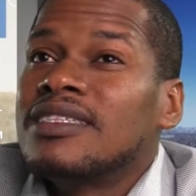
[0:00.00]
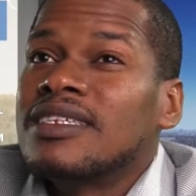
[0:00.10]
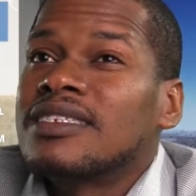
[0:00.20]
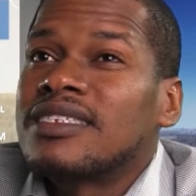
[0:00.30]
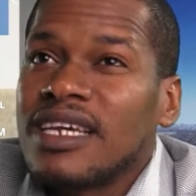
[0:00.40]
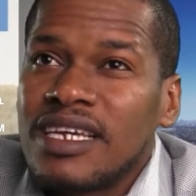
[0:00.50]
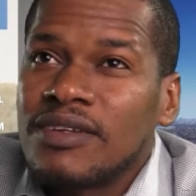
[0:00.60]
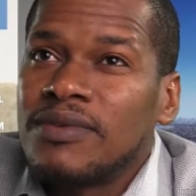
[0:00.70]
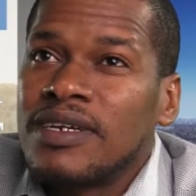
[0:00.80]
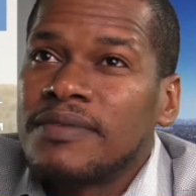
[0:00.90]
The
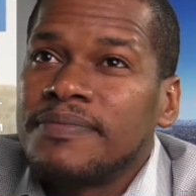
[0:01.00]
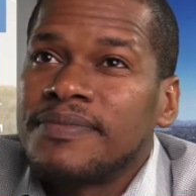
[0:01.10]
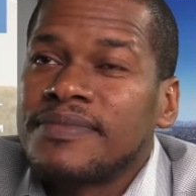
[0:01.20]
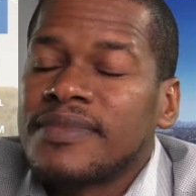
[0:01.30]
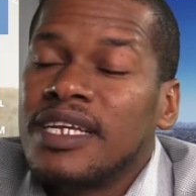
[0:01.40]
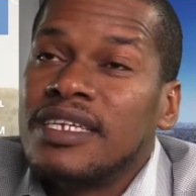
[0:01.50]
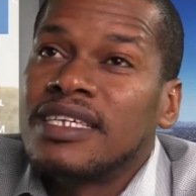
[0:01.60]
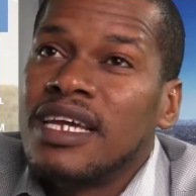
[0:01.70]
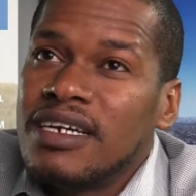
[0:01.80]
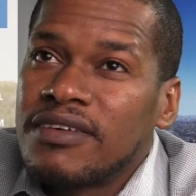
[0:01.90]
second one is
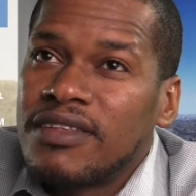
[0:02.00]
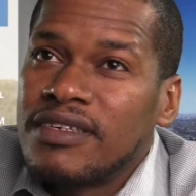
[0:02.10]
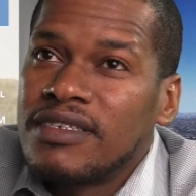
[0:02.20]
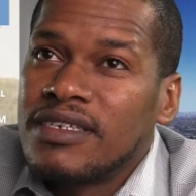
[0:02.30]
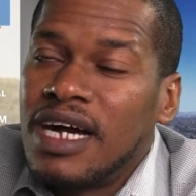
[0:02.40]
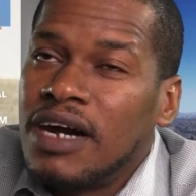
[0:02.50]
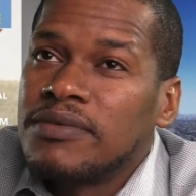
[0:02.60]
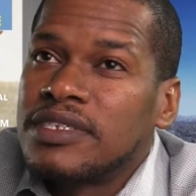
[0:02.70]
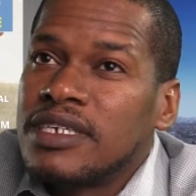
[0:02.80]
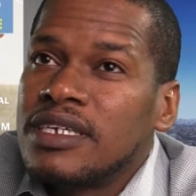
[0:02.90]
health, I
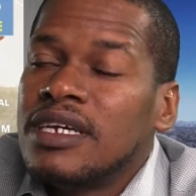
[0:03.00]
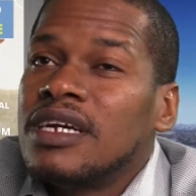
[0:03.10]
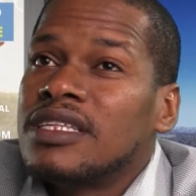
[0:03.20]
would say.